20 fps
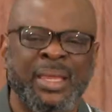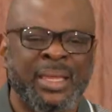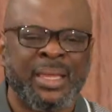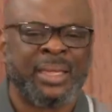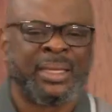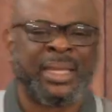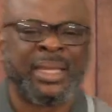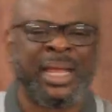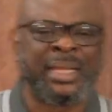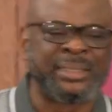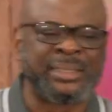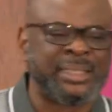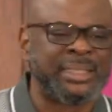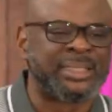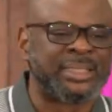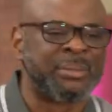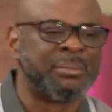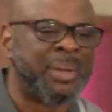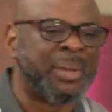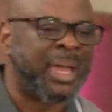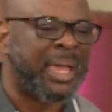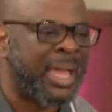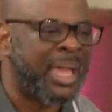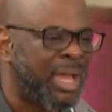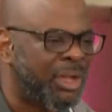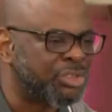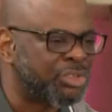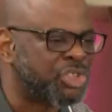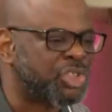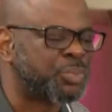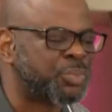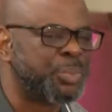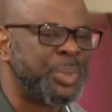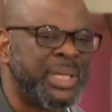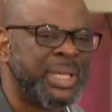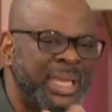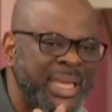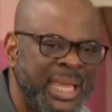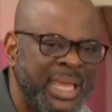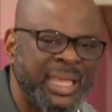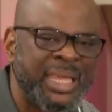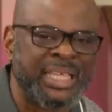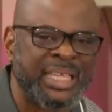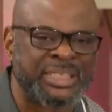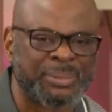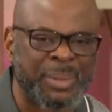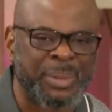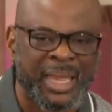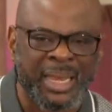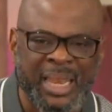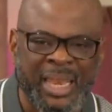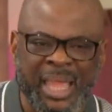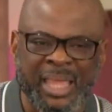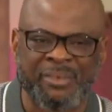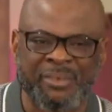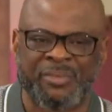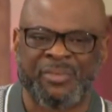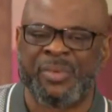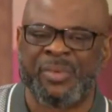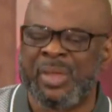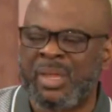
that is in my house speaking against my life,